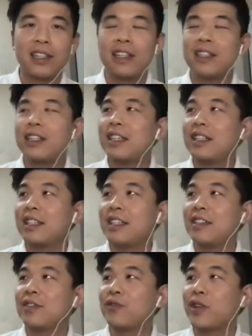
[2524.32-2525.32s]

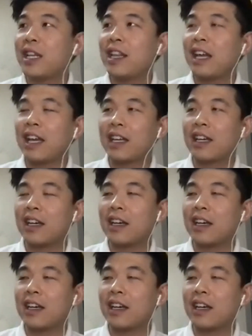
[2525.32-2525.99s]
He's really like